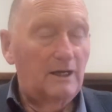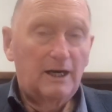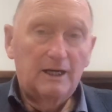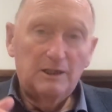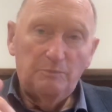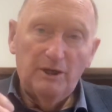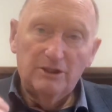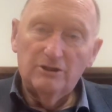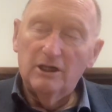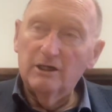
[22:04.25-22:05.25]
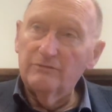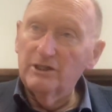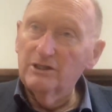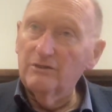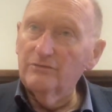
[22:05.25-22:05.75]
And it speaks really of the
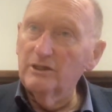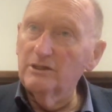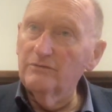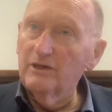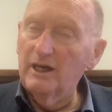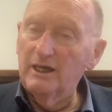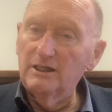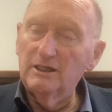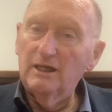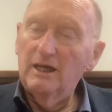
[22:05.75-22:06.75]
sufferings of Christ